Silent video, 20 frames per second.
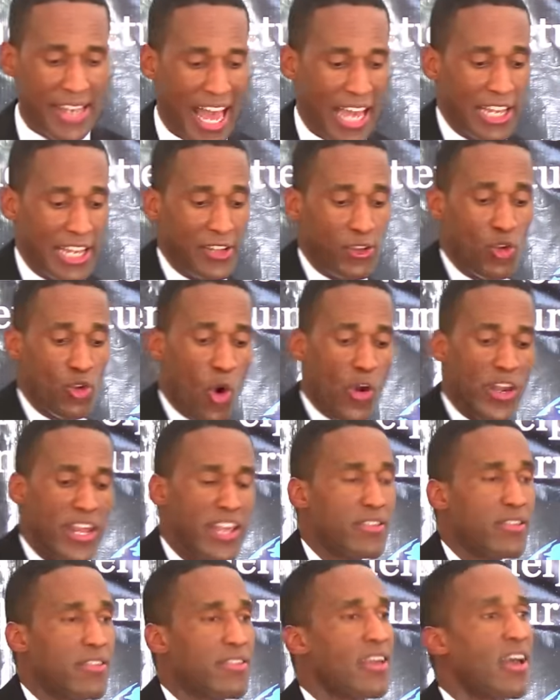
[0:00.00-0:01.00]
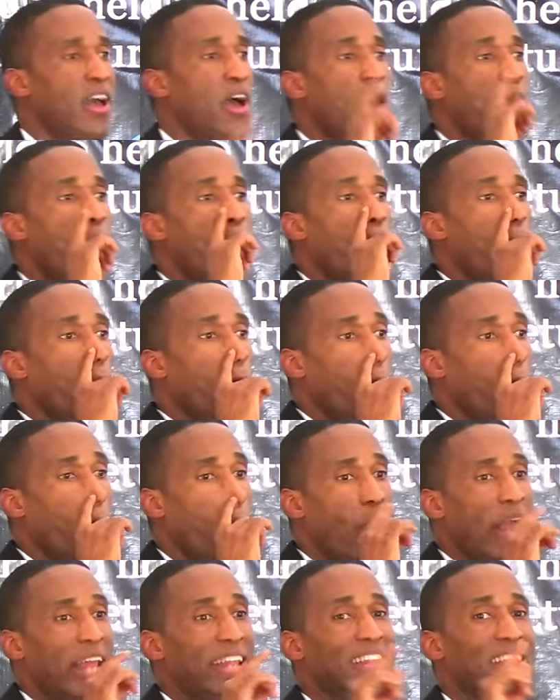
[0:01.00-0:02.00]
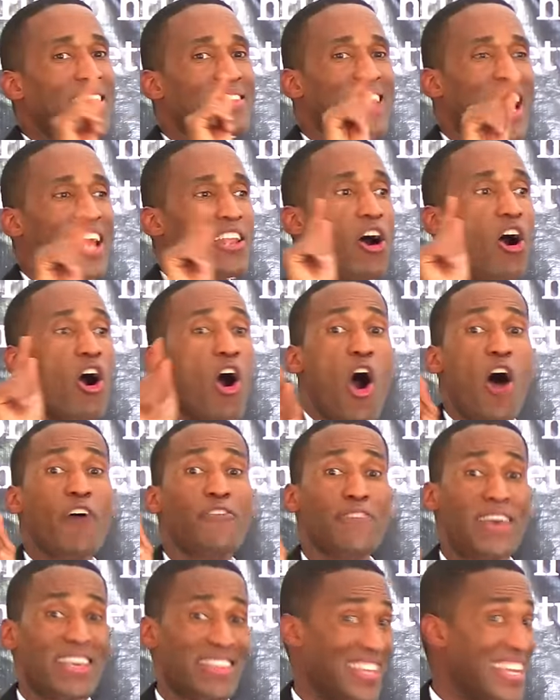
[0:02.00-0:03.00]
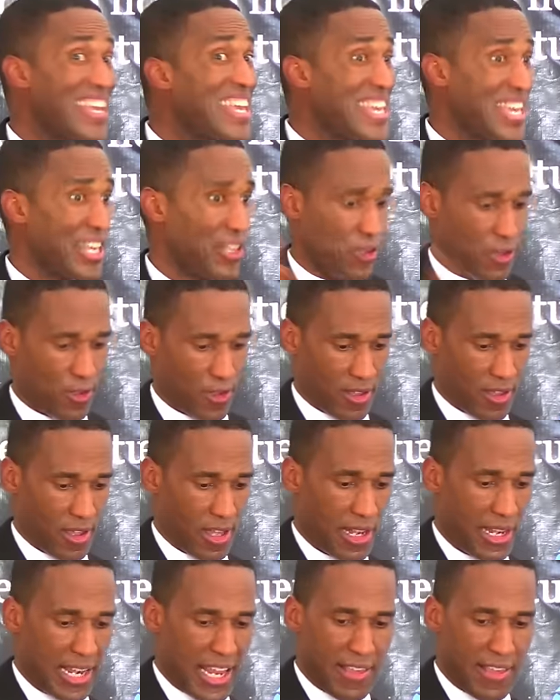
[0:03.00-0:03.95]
Now notice where that harvest is.